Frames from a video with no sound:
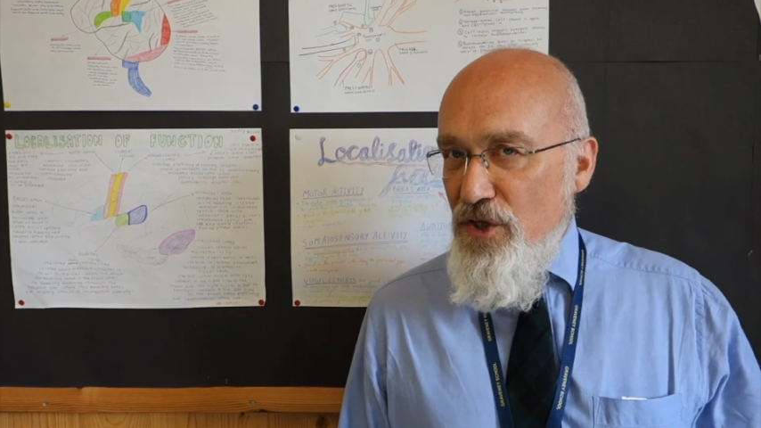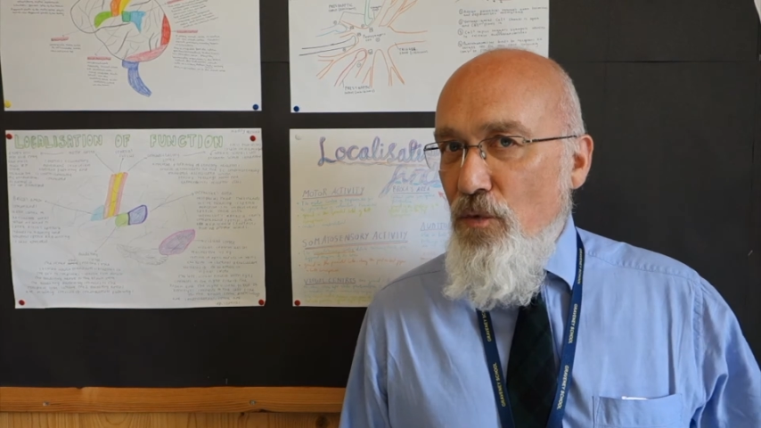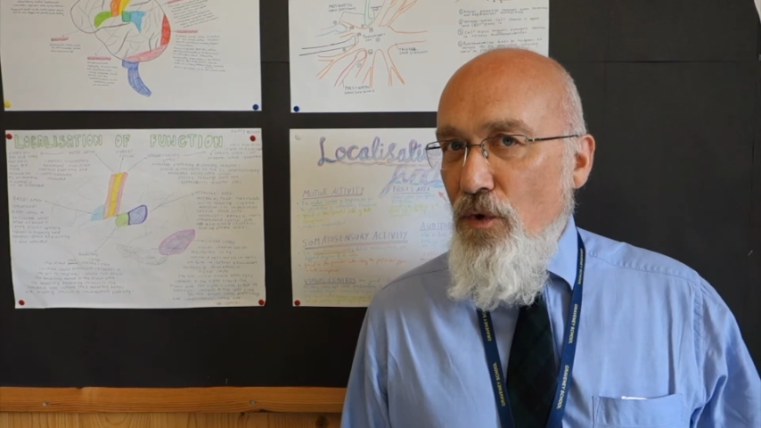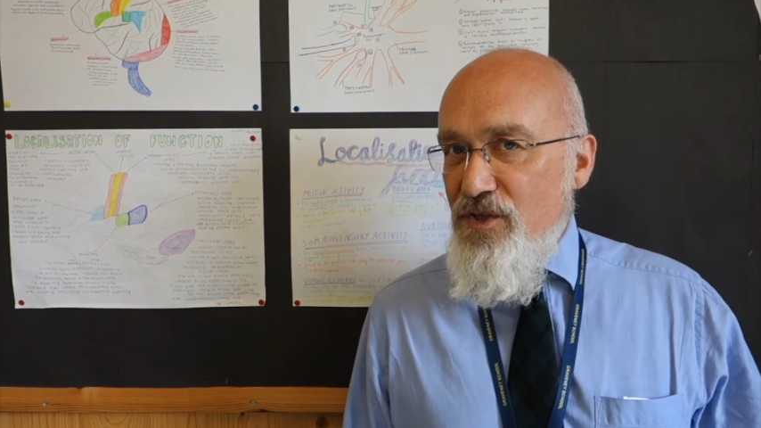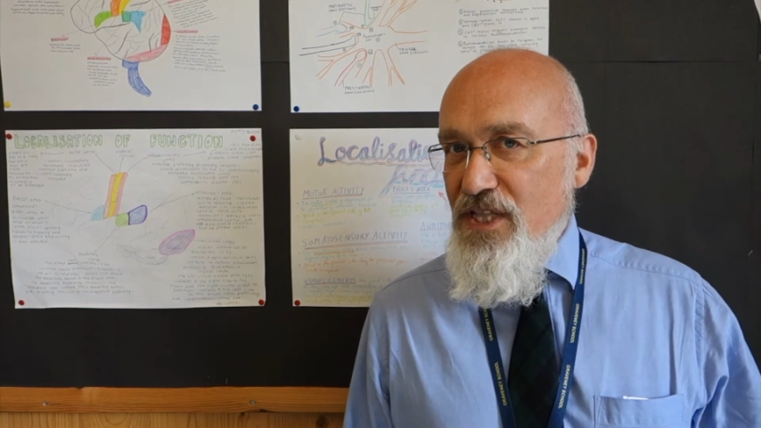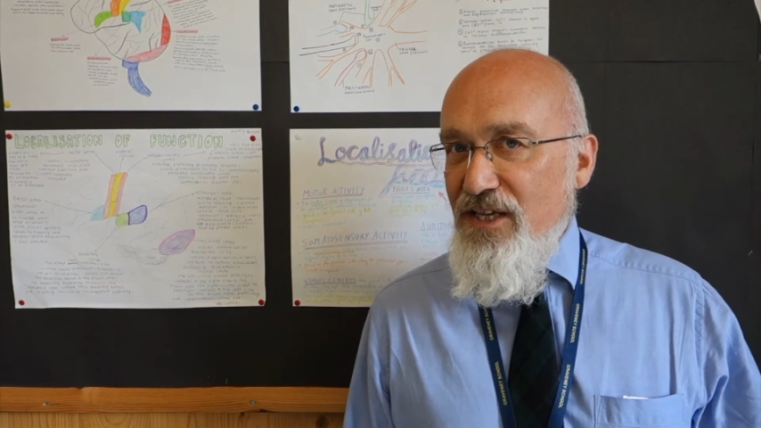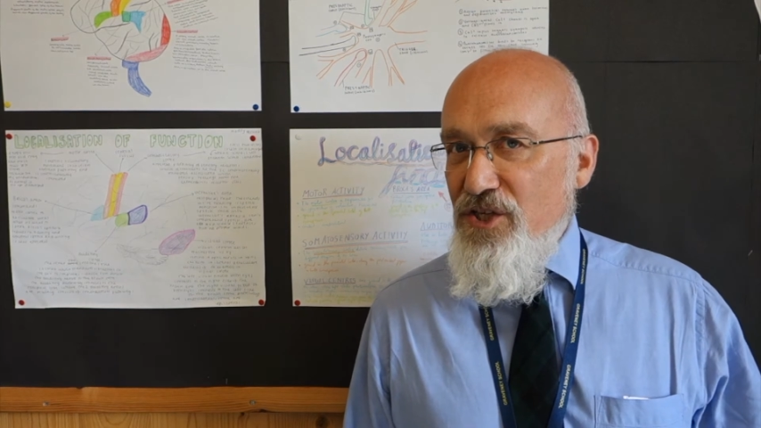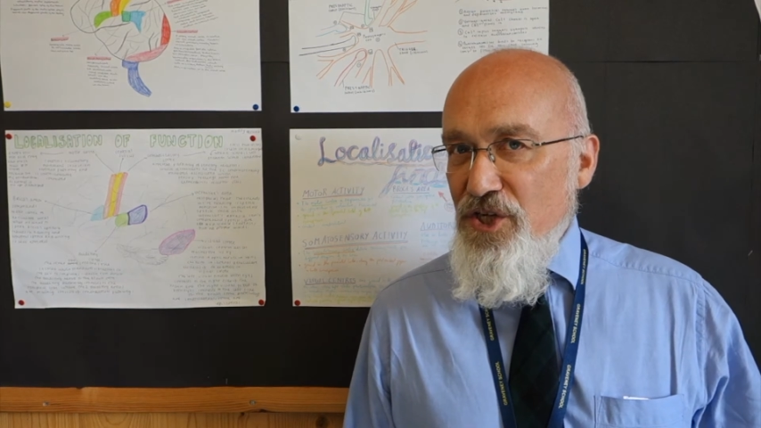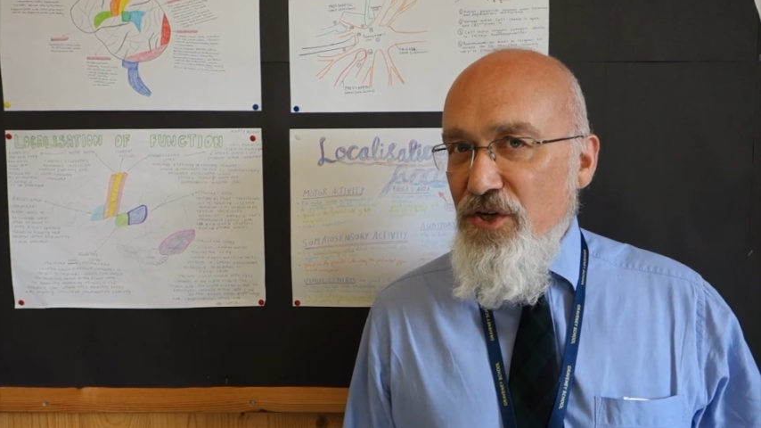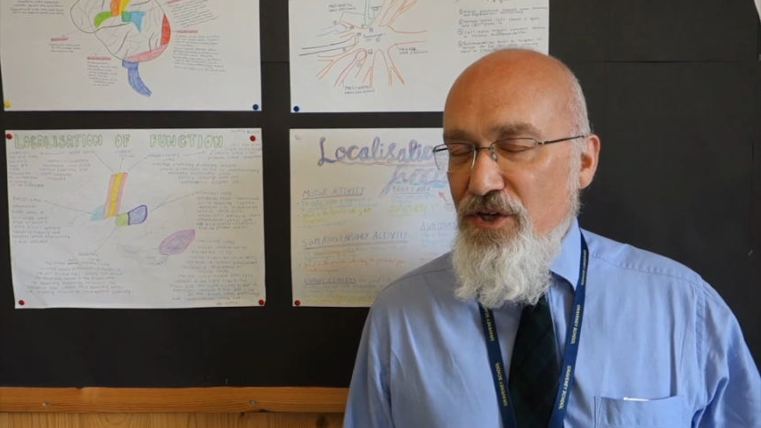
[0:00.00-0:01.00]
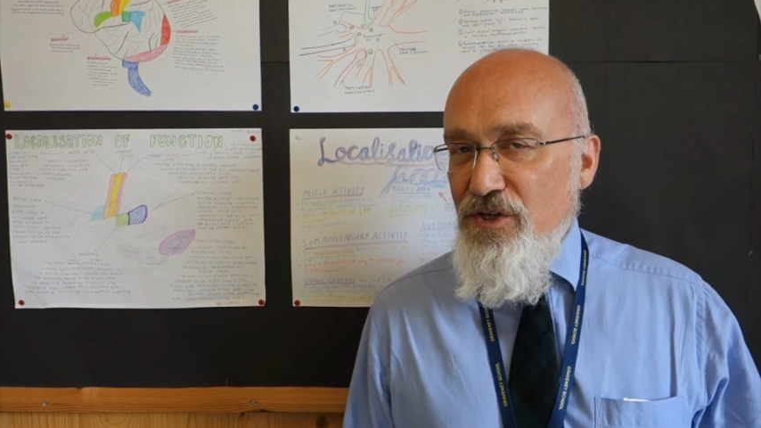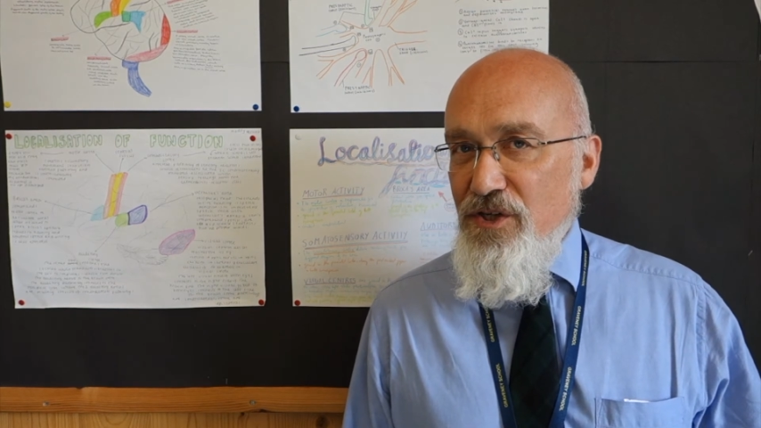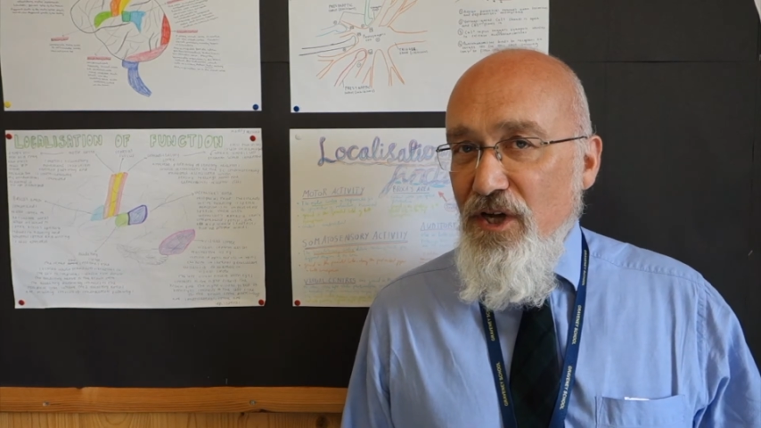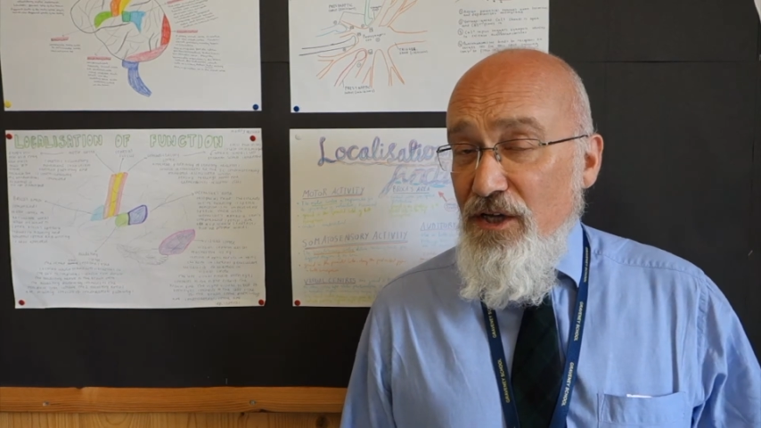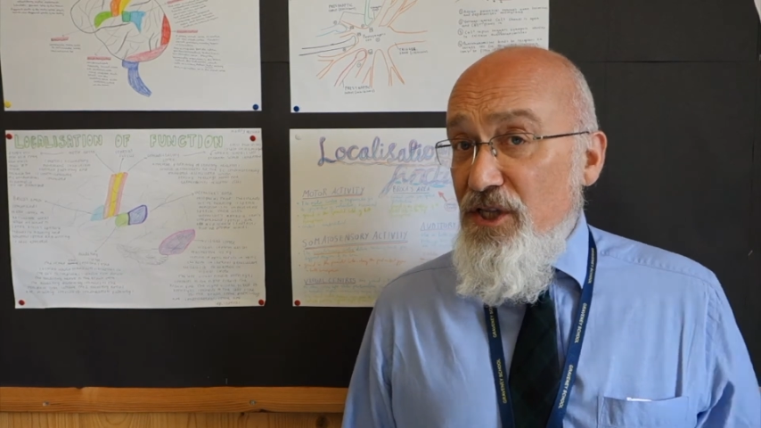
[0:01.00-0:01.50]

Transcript: towards that student. And